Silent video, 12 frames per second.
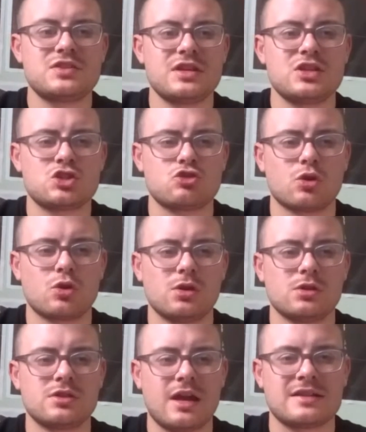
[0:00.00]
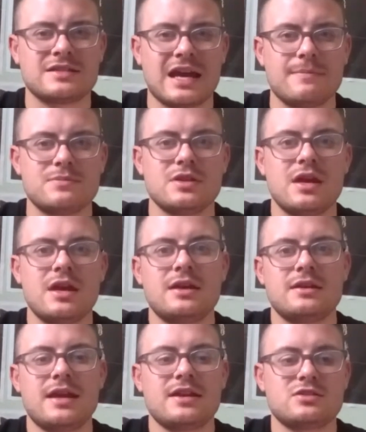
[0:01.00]
City struggled at times.
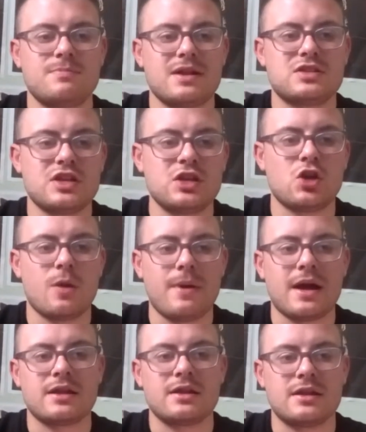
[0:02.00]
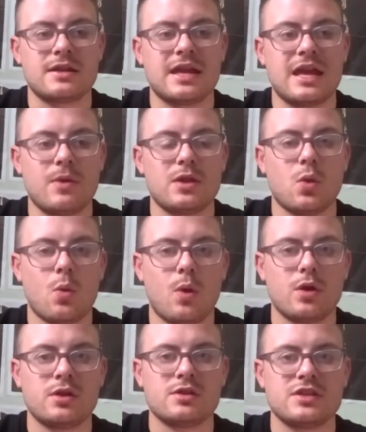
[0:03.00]
Yes, Man City got back into the game when they were
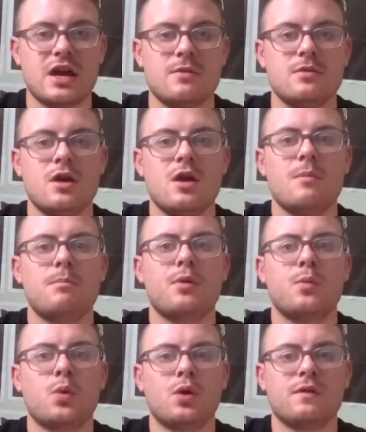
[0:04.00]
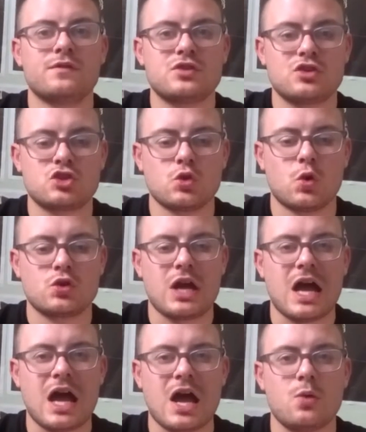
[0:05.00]
1-0 down, but Wolves showed
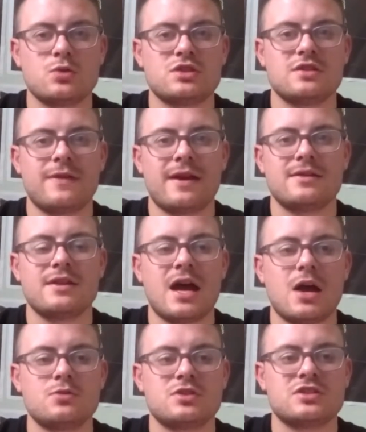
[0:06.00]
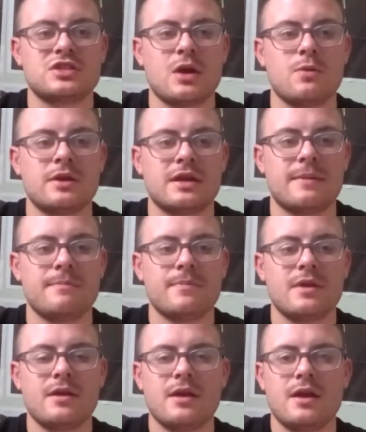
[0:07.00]
how to defend and how to stay out of the game.
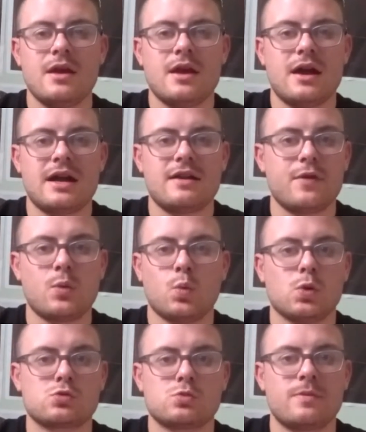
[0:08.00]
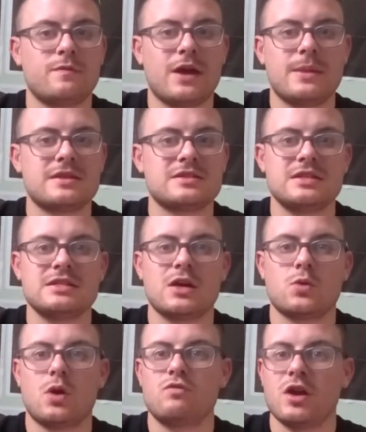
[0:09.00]
And I think Wolves will be fine this season. I'll
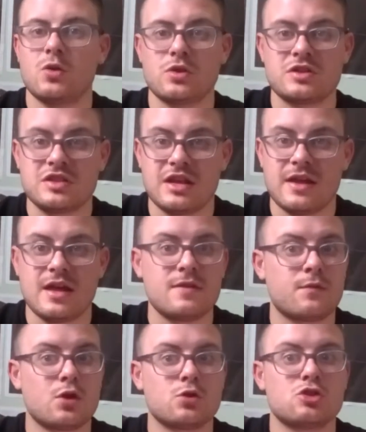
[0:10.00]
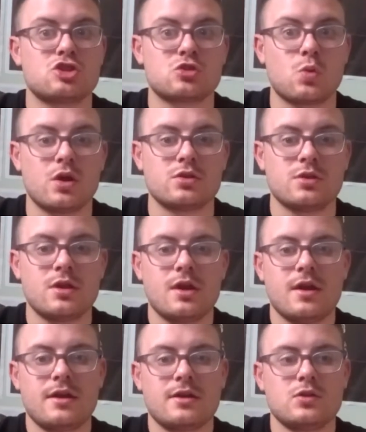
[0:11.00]
go on record to say that. They've got a good squad.
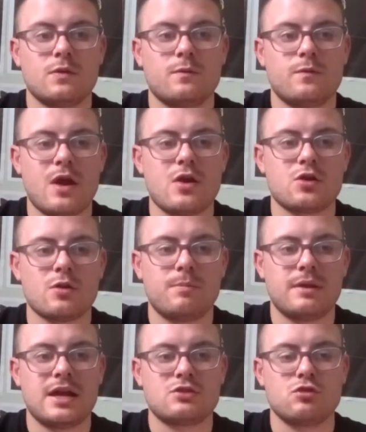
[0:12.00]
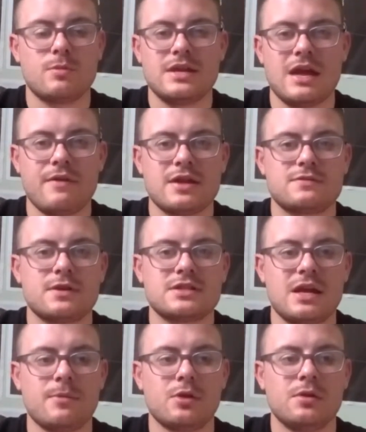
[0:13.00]
You know, very good players. Ruben Neves, for
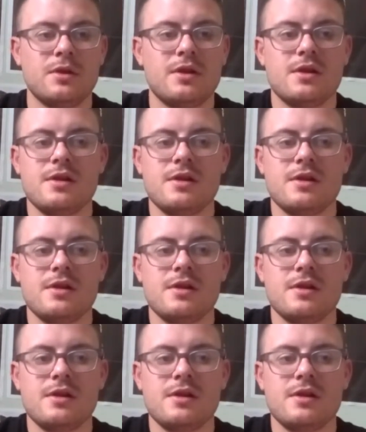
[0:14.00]
example.